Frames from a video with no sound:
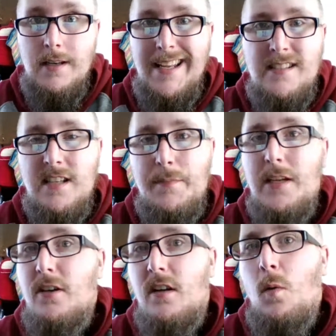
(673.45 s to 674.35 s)
It's
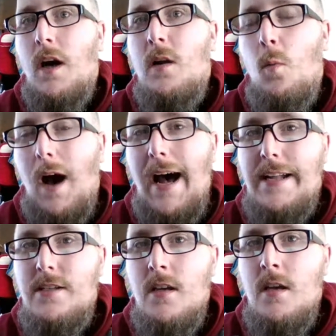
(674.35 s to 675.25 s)
something you're going to want to
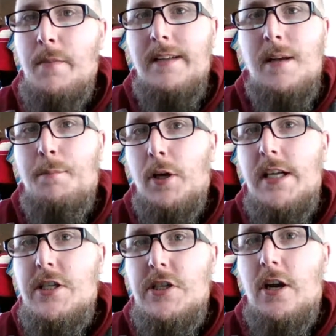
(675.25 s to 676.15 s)
watch, because I'm
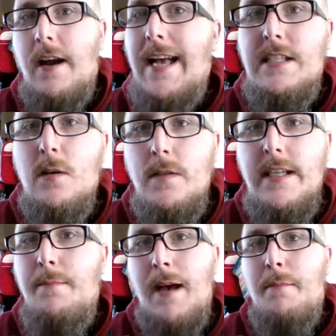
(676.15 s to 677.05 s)
pretty sure
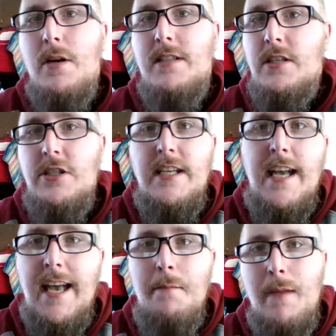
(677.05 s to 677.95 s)
SOD members and
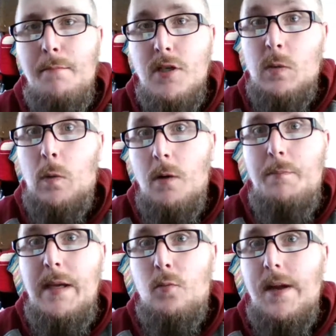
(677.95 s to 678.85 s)
GAM members will
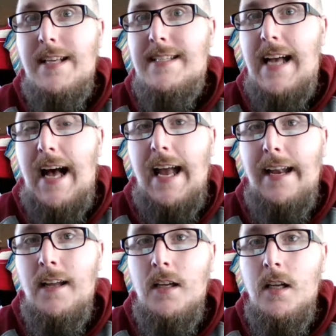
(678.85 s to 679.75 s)
be
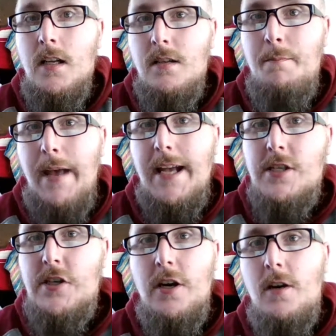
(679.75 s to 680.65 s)
ringside to make
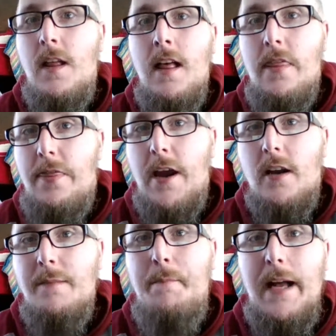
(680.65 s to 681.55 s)
sure
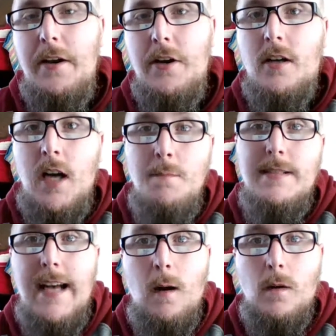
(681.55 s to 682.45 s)
their competitor
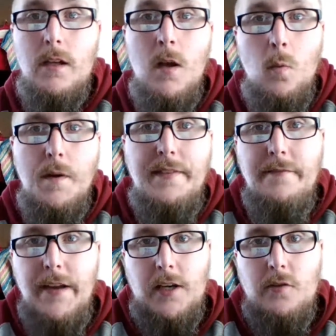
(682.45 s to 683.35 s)
comes out with
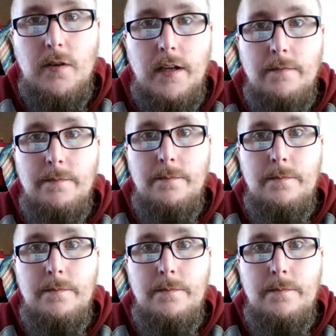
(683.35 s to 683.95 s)
the victory.